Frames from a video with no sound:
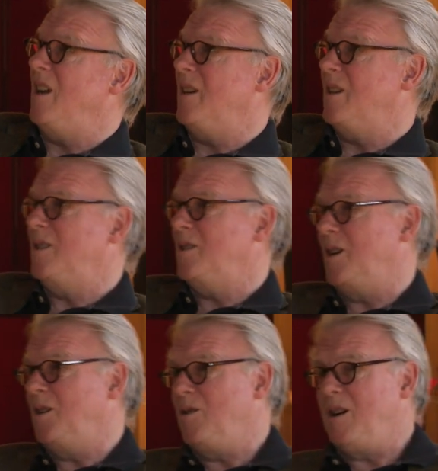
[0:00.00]
like this,
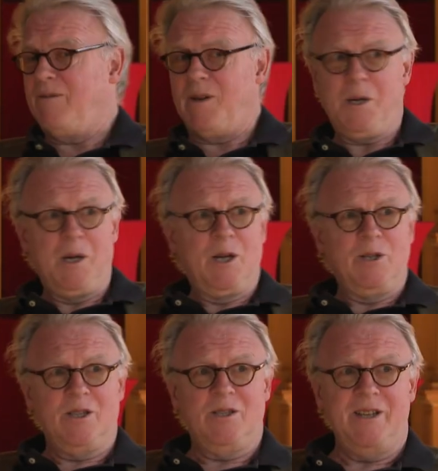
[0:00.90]
you have
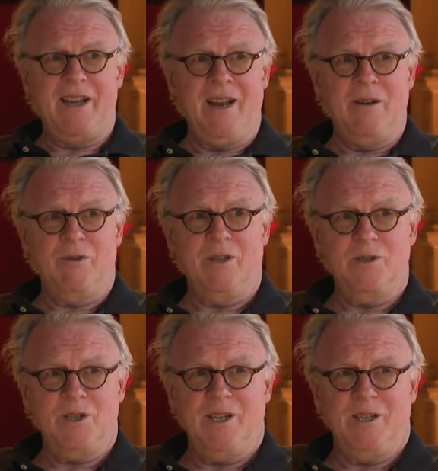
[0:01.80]
just the
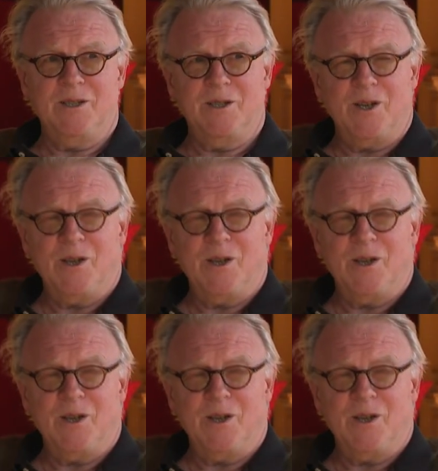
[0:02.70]
entrance is